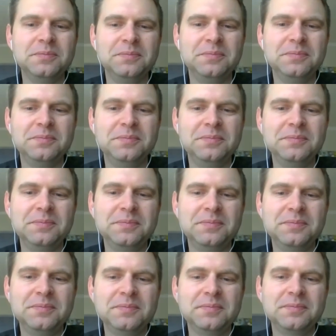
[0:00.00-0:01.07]

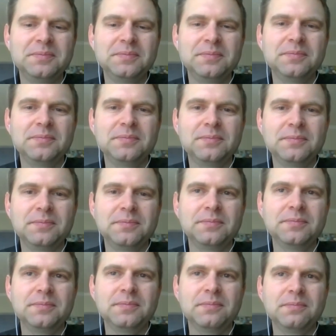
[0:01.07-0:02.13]

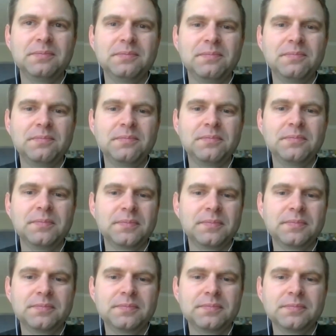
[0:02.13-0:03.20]

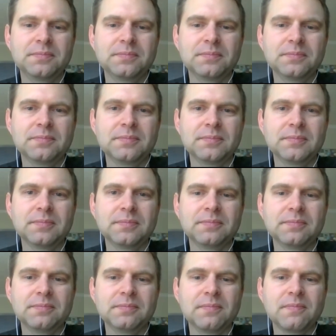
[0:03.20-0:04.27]

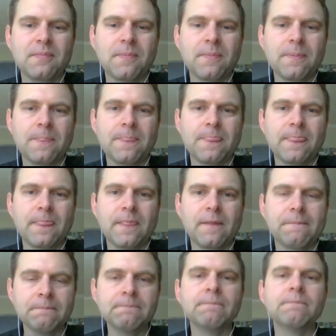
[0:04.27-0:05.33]

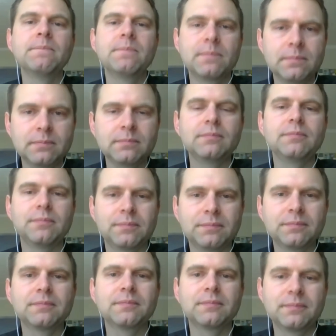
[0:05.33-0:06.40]

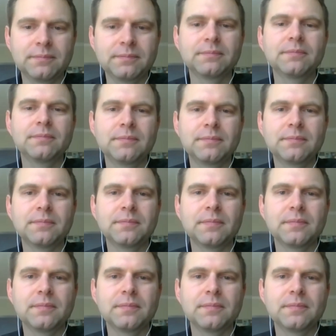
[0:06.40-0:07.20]
No words are spoken by the person on screen.